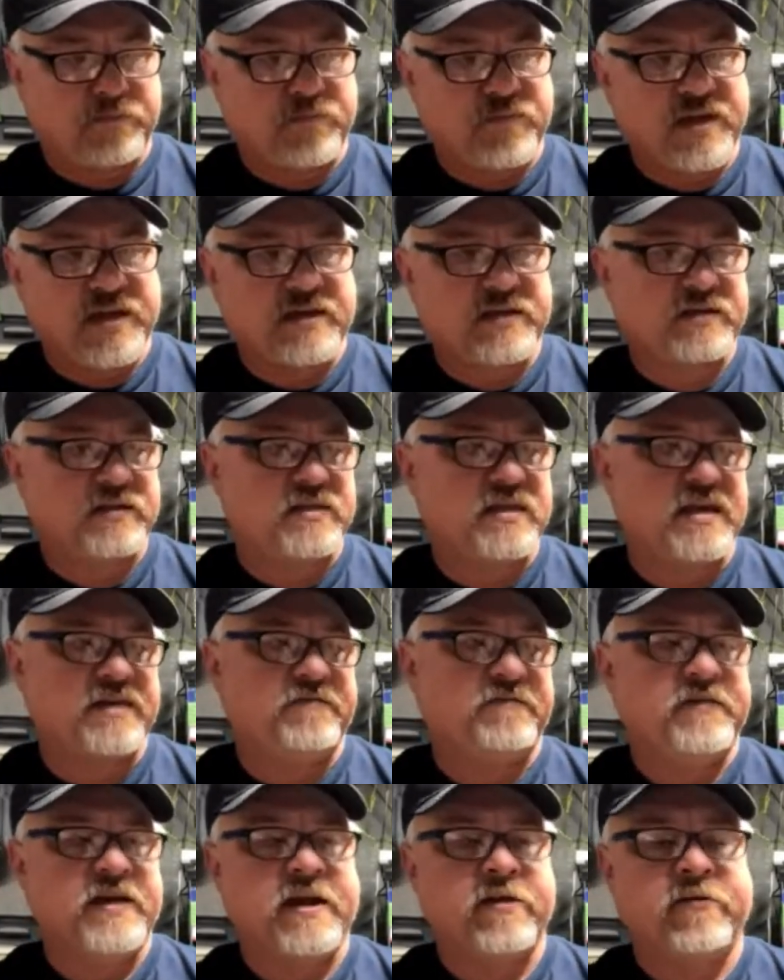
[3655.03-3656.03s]
They
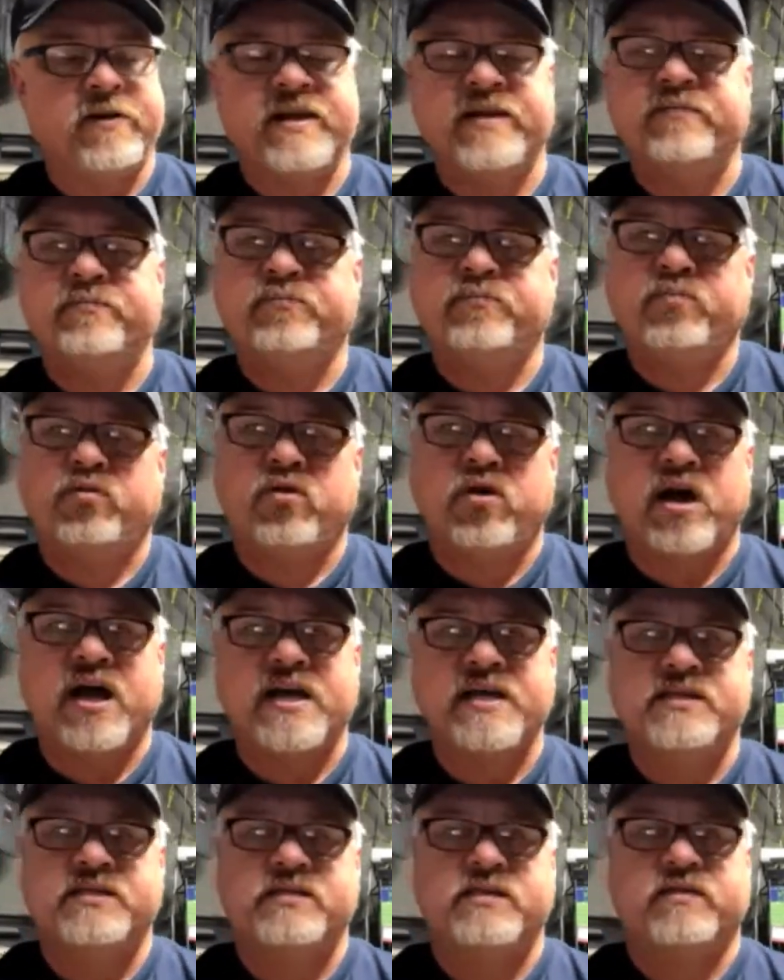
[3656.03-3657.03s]
vary in
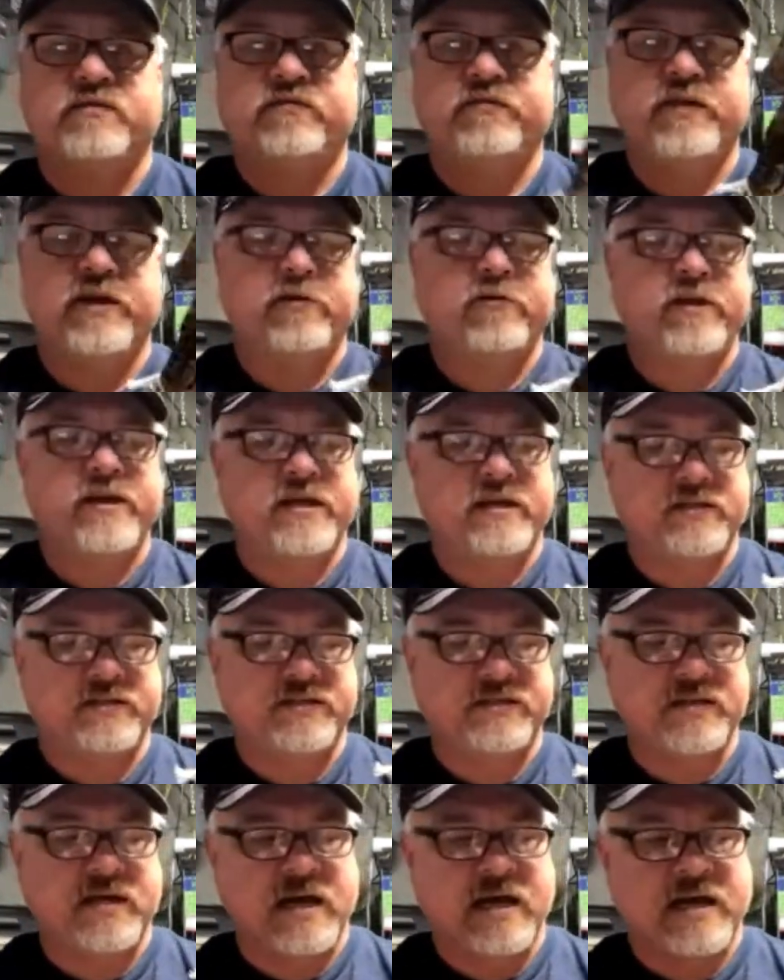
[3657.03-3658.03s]
price and vary in
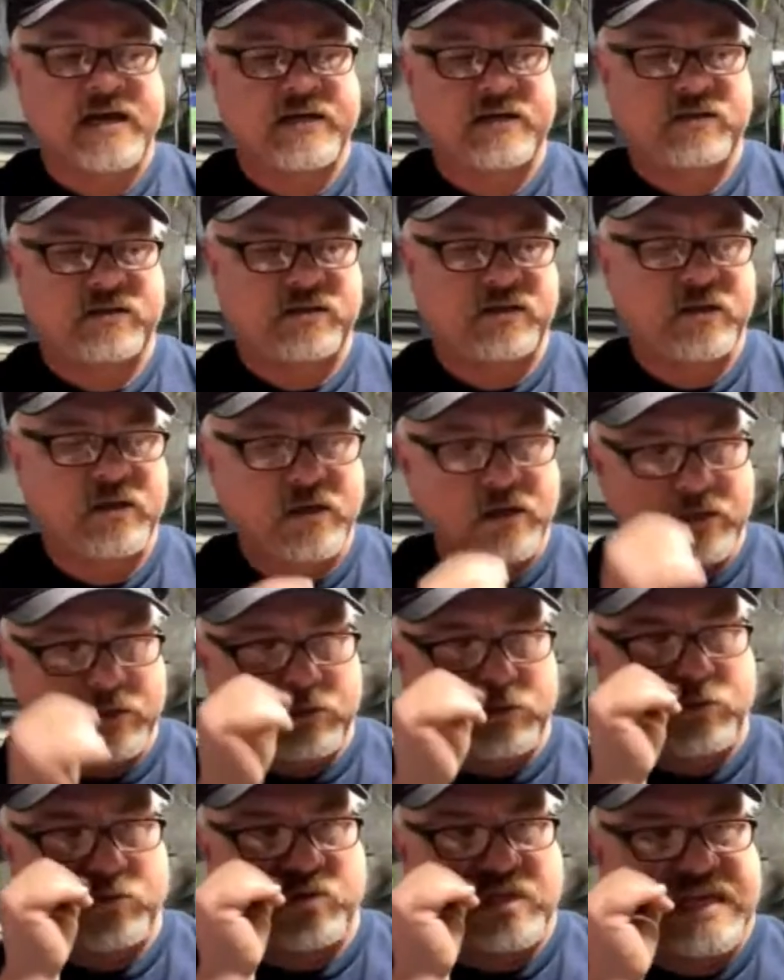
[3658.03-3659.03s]
size,
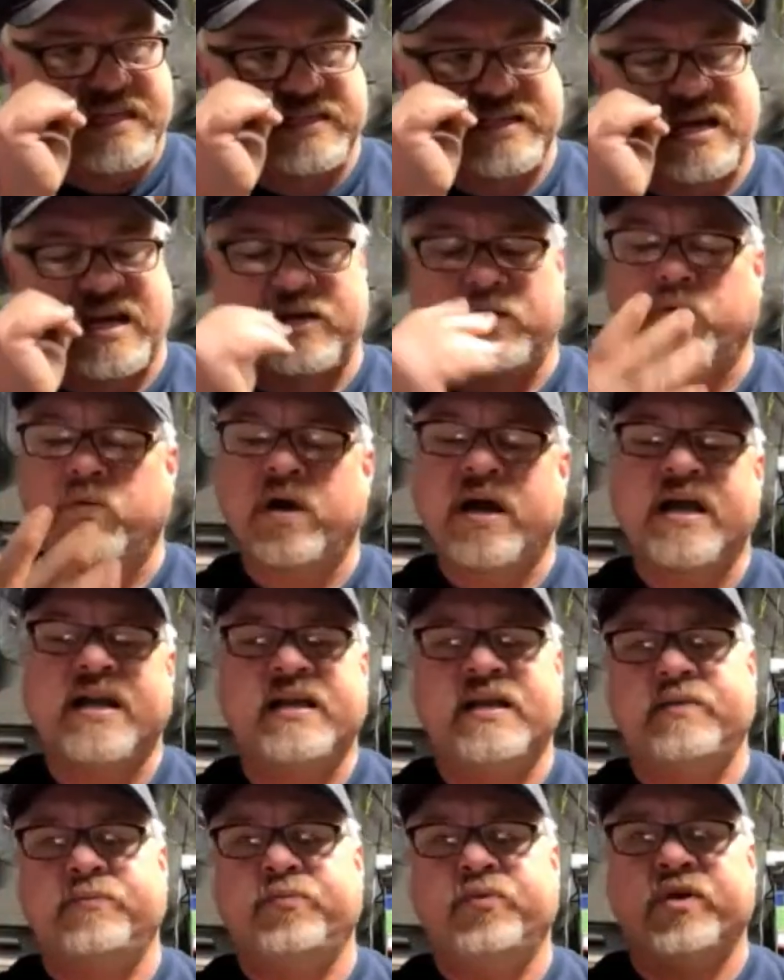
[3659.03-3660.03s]
so that's kind of why I
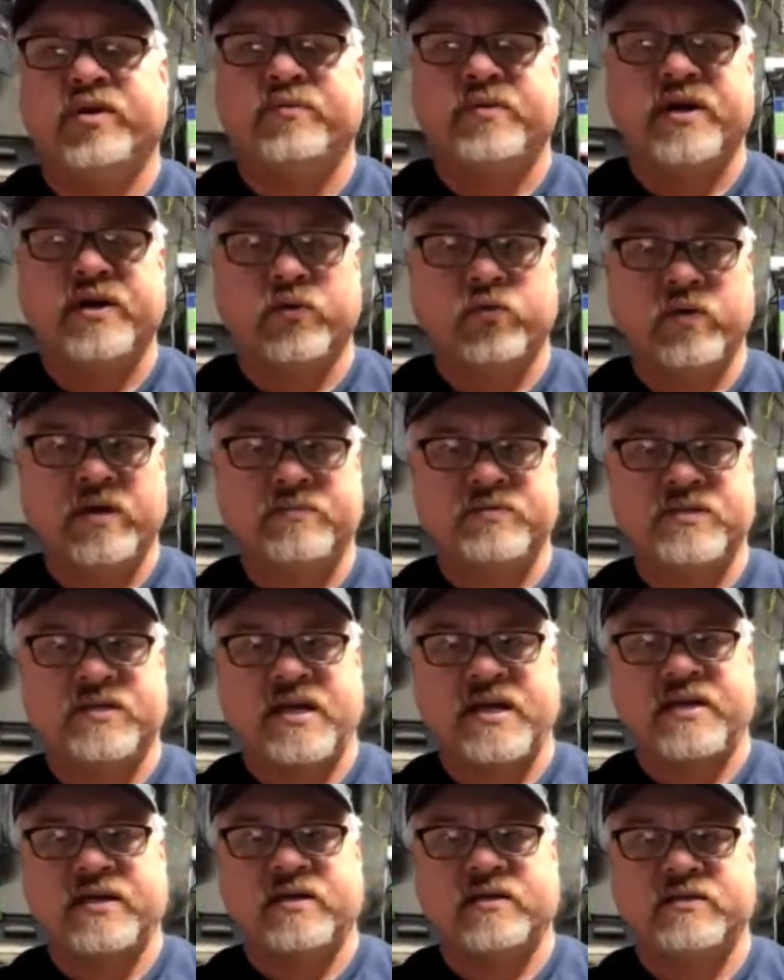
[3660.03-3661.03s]
didn't put them on the
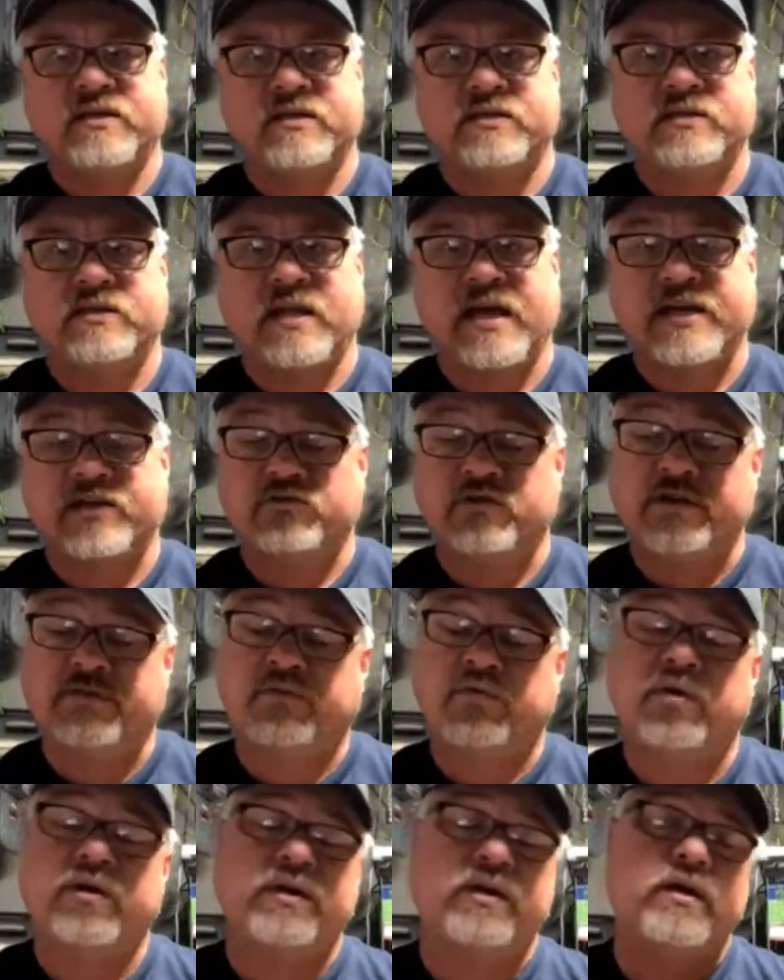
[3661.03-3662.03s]
website because it's like
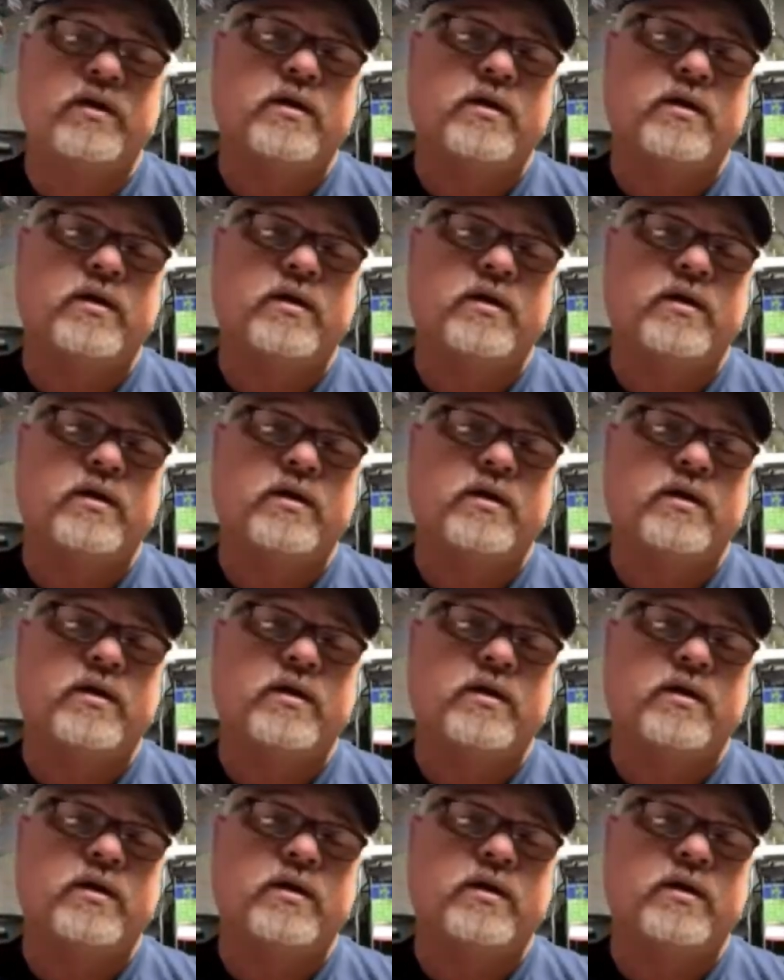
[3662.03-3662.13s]
driftwood.